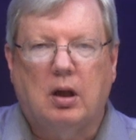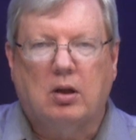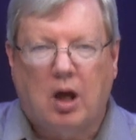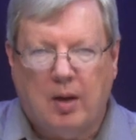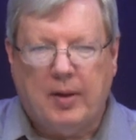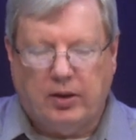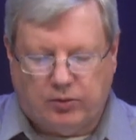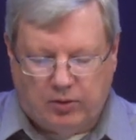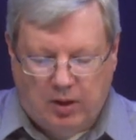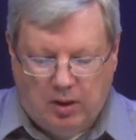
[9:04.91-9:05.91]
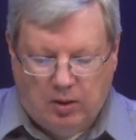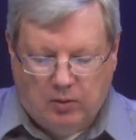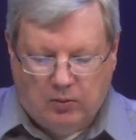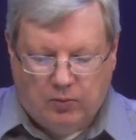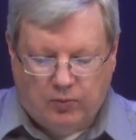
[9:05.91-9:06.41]
comments
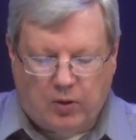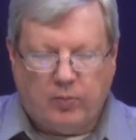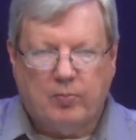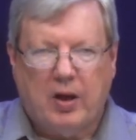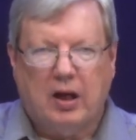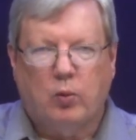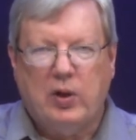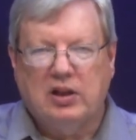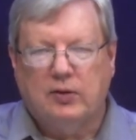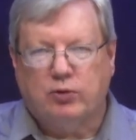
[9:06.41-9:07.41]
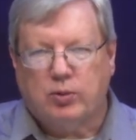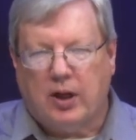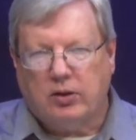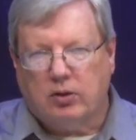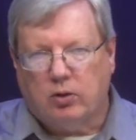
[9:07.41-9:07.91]
from my We Love
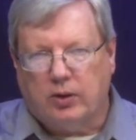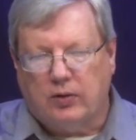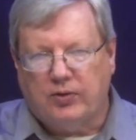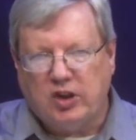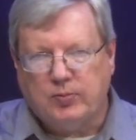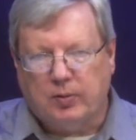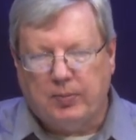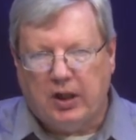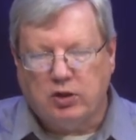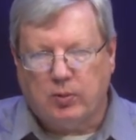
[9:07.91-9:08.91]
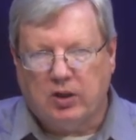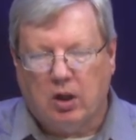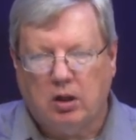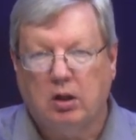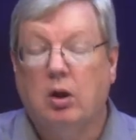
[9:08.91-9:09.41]
Troutdale, Oregon Facebook page
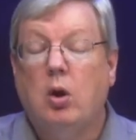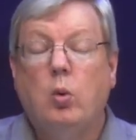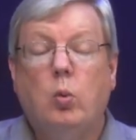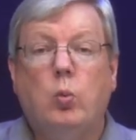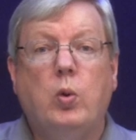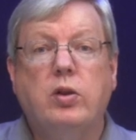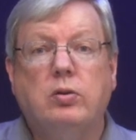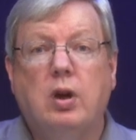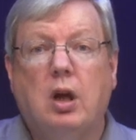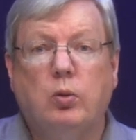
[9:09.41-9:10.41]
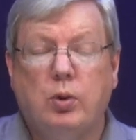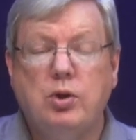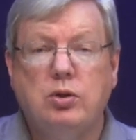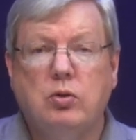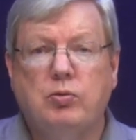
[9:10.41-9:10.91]
regarding whether or not
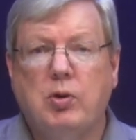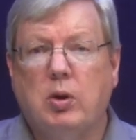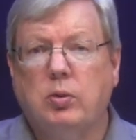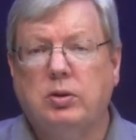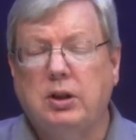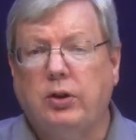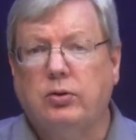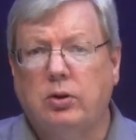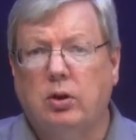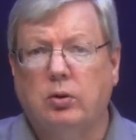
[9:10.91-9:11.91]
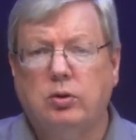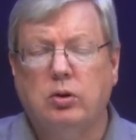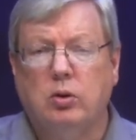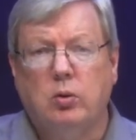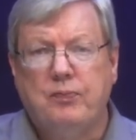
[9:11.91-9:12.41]
would you vote yes or no
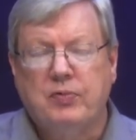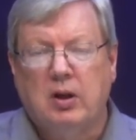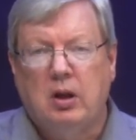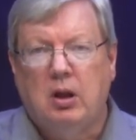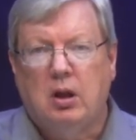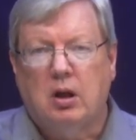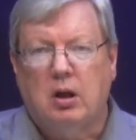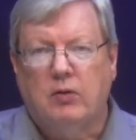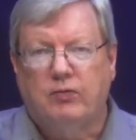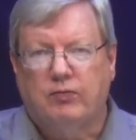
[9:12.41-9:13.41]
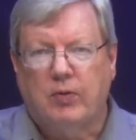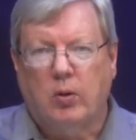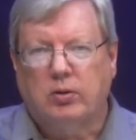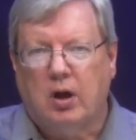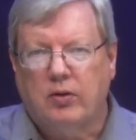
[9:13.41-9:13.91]
to
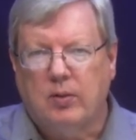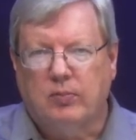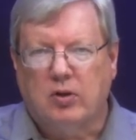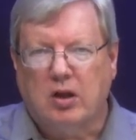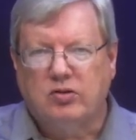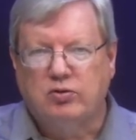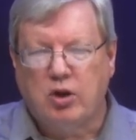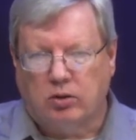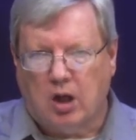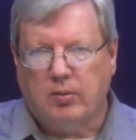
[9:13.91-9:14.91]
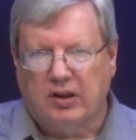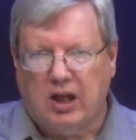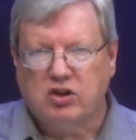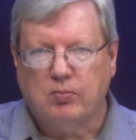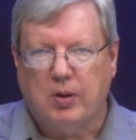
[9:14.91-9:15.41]
vote on the general
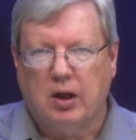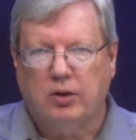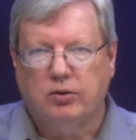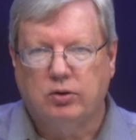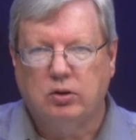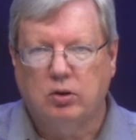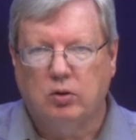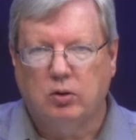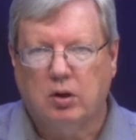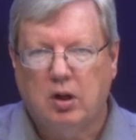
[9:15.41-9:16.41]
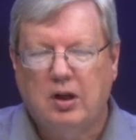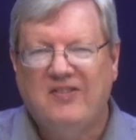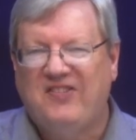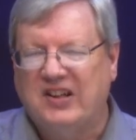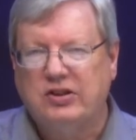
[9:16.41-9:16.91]
obligation bond to
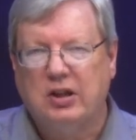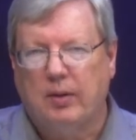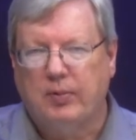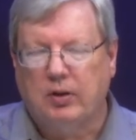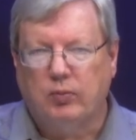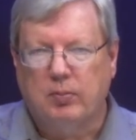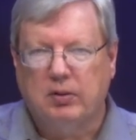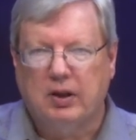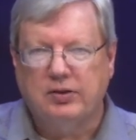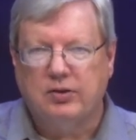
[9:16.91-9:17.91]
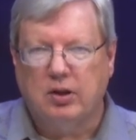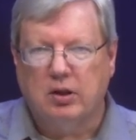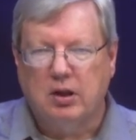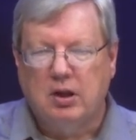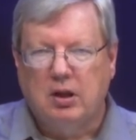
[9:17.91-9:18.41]
fix up and replace the